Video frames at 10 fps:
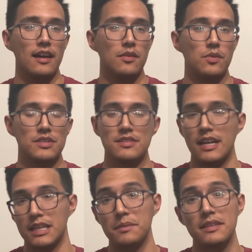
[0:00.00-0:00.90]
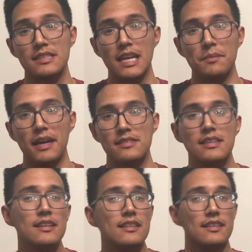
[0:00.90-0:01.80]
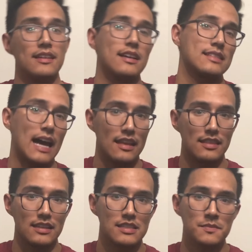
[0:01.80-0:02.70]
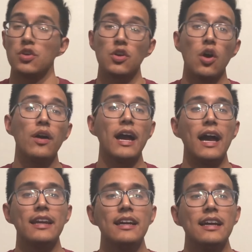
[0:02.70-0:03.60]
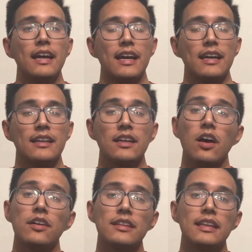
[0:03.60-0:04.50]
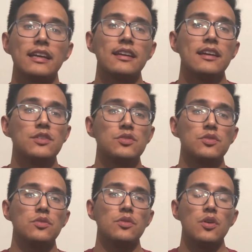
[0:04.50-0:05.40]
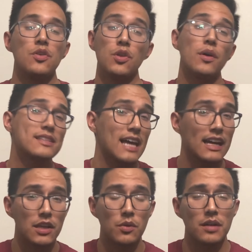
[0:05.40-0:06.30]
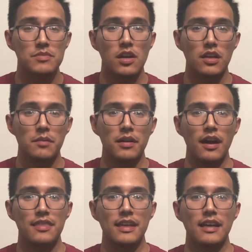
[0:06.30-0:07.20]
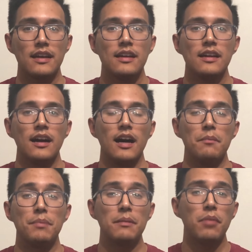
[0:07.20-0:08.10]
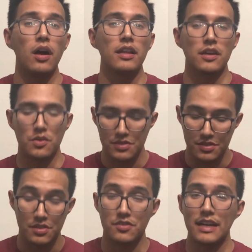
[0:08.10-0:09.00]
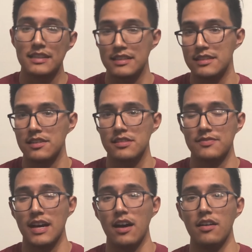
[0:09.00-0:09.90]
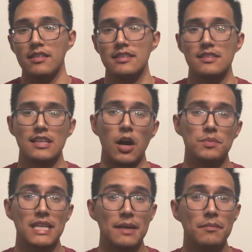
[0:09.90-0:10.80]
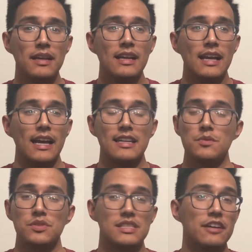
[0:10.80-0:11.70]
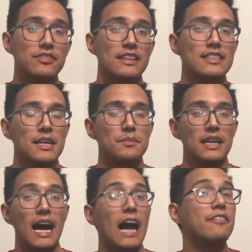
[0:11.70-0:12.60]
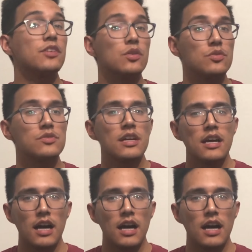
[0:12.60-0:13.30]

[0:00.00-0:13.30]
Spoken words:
which is not going to be the same as the next athletes. Go ahead and click on the link to know exactly what I'm talking about. I think Ben Pollock goes into great details of how this has helped him, and it was definitely a tip that I've used